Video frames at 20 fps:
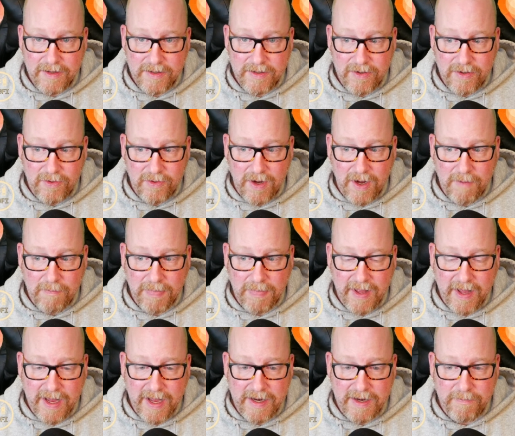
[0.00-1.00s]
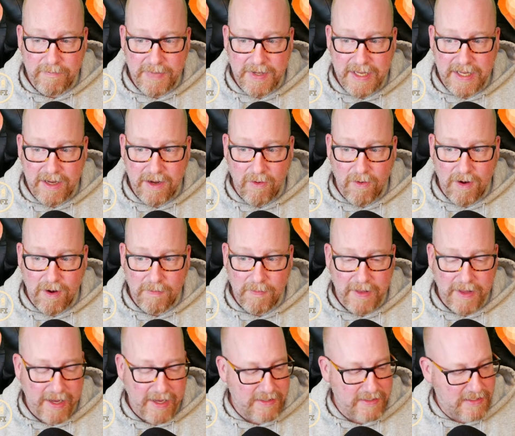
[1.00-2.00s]
a plan B or a
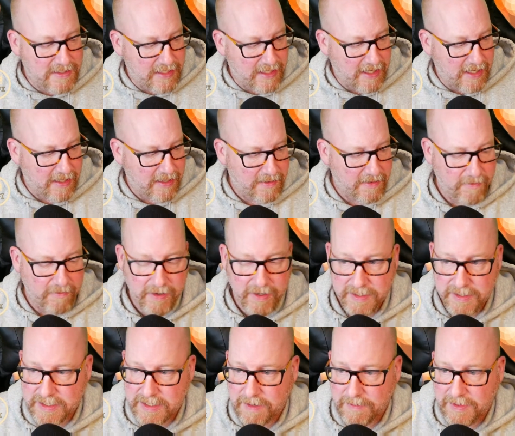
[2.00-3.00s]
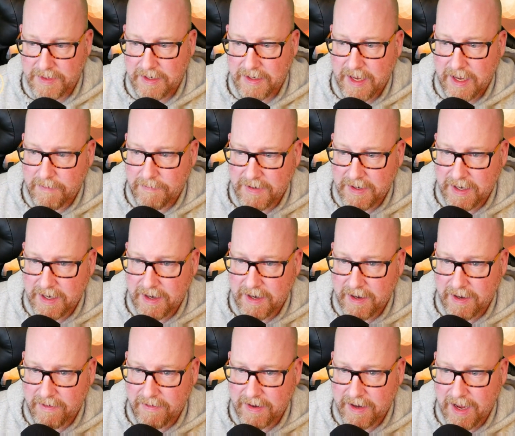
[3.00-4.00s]
plan C. There is something happening
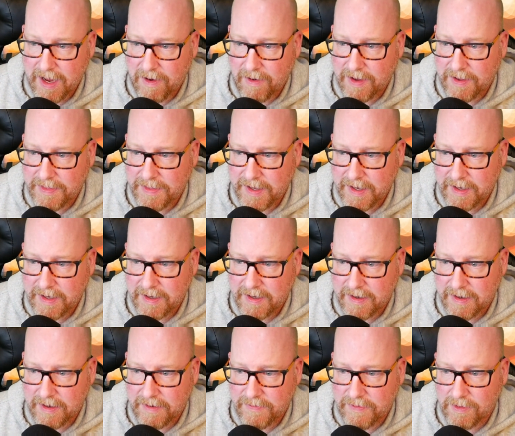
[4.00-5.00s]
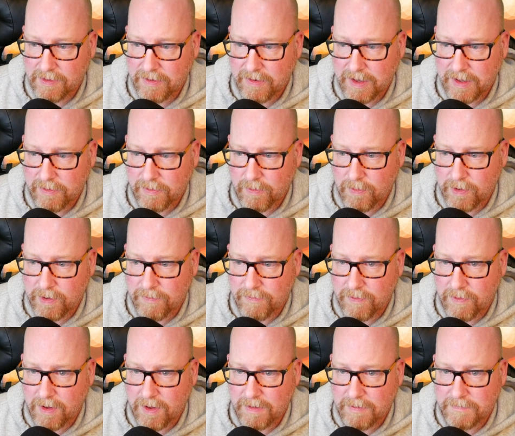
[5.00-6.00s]
here now, I think, if you look at the
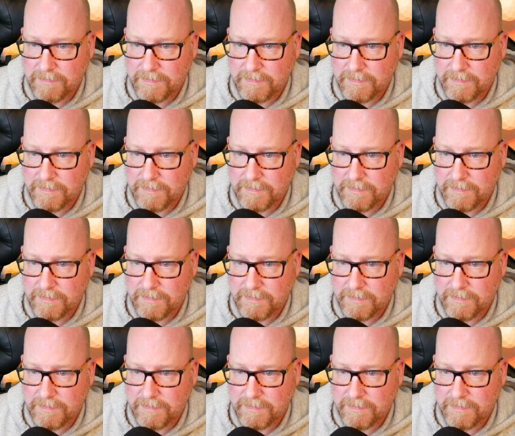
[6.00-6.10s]
waterfall.